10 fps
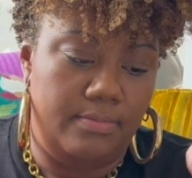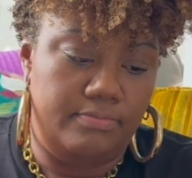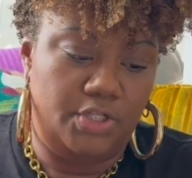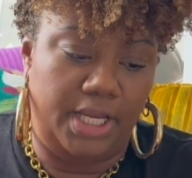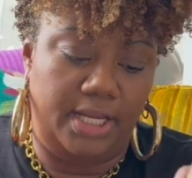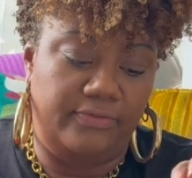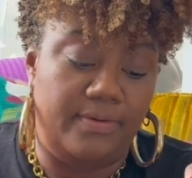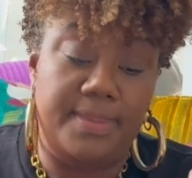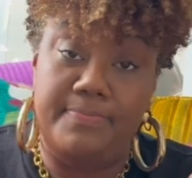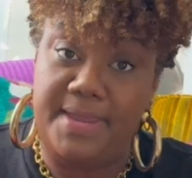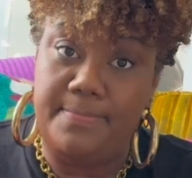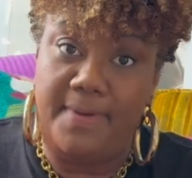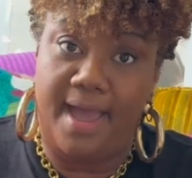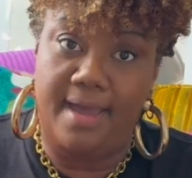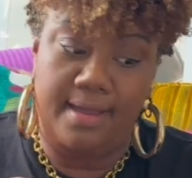chain from the Beat
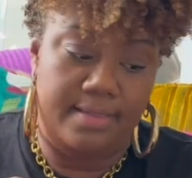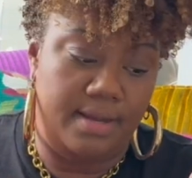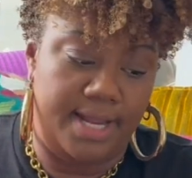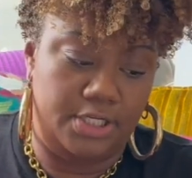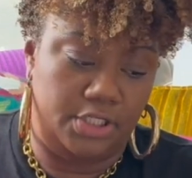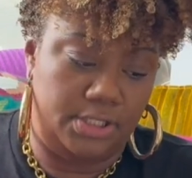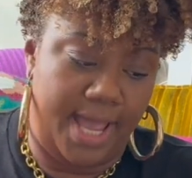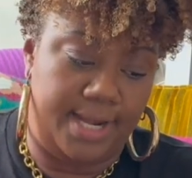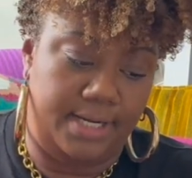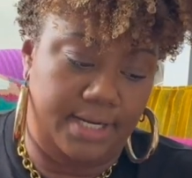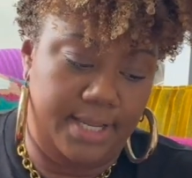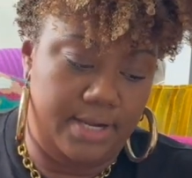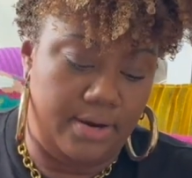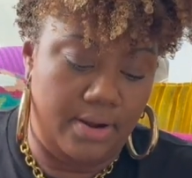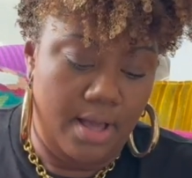bag, and then I just added it
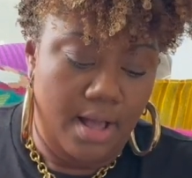here.